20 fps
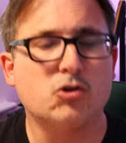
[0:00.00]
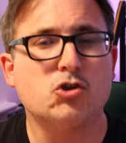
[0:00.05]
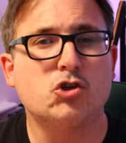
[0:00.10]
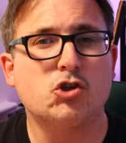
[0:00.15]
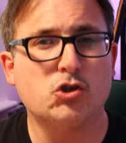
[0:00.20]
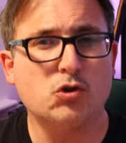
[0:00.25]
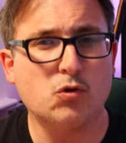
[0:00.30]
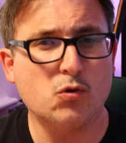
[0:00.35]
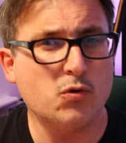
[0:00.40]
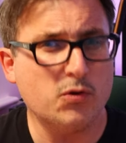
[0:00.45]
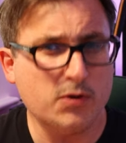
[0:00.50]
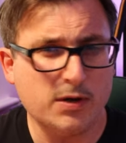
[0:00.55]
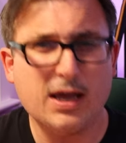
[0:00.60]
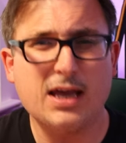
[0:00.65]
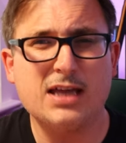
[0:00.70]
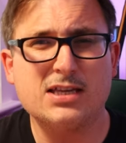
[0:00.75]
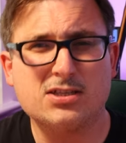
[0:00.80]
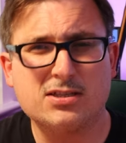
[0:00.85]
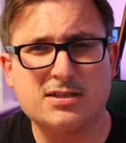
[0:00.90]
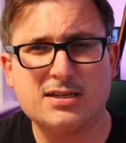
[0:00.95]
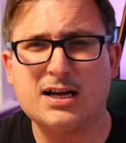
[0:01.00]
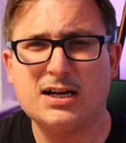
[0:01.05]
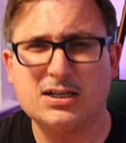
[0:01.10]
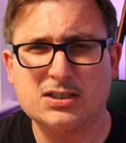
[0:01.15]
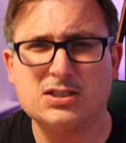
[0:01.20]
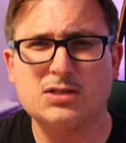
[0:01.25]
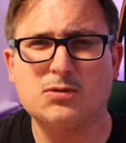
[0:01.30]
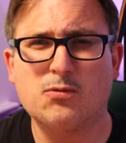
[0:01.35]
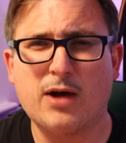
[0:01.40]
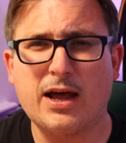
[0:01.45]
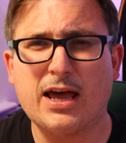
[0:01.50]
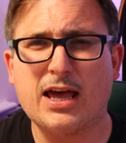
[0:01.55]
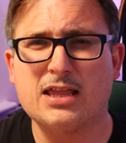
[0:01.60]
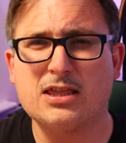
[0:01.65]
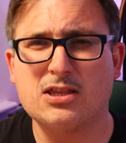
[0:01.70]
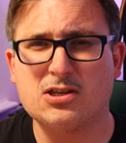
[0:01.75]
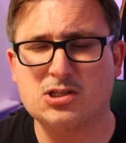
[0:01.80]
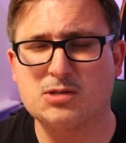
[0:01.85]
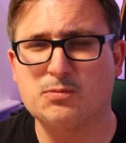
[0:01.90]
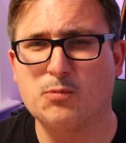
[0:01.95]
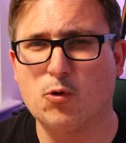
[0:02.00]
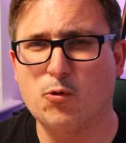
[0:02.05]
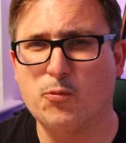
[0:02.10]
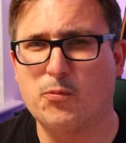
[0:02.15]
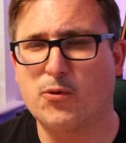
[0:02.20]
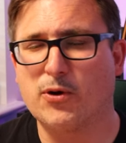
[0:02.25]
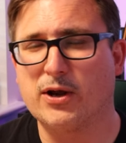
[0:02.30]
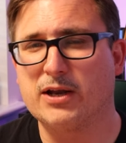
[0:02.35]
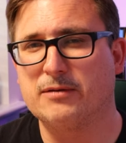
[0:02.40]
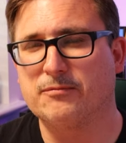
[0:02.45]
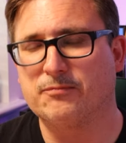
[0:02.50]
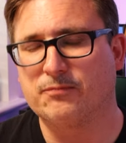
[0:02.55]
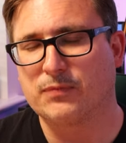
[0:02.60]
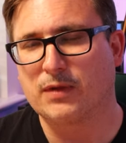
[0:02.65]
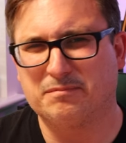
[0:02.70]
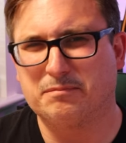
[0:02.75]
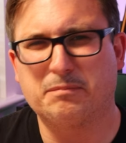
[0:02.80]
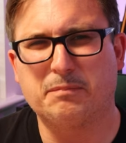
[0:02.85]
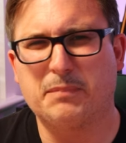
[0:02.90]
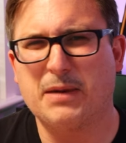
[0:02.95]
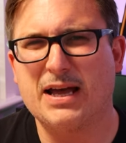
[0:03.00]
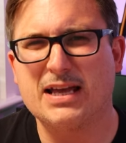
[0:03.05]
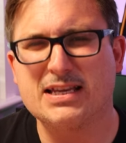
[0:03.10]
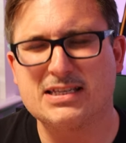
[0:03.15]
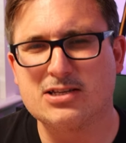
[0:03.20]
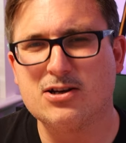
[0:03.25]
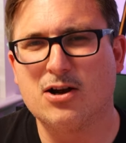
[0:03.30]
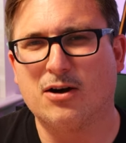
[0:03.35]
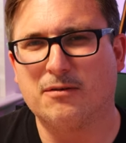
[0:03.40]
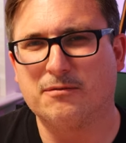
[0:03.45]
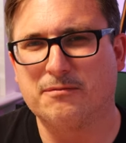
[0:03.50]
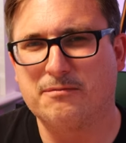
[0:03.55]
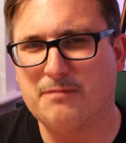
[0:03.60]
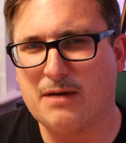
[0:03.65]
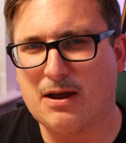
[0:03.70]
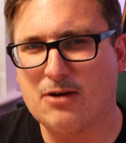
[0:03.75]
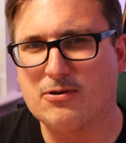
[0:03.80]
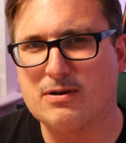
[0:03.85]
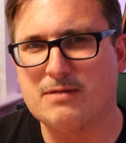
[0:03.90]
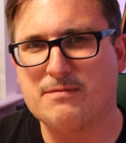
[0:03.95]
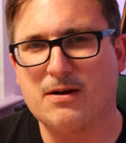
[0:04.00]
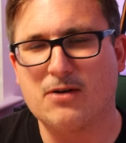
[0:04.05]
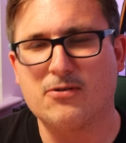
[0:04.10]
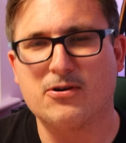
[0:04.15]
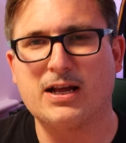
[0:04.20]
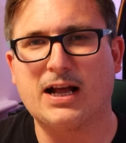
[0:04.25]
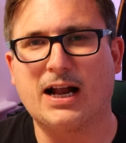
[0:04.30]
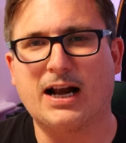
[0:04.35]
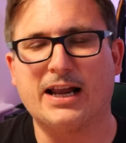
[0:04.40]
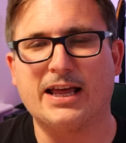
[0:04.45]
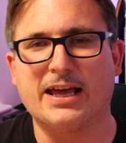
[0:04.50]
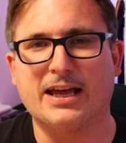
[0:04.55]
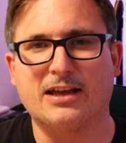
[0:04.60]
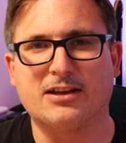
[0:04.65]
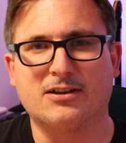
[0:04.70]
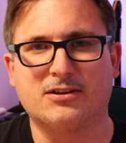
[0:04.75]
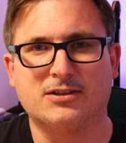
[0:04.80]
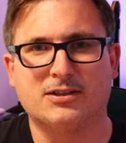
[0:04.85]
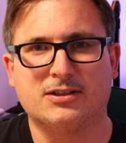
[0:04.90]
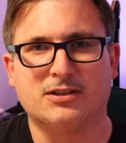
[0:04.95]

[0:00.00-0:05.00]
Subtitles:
Sure, it's tucked away in the small print, but it's not very, very clear.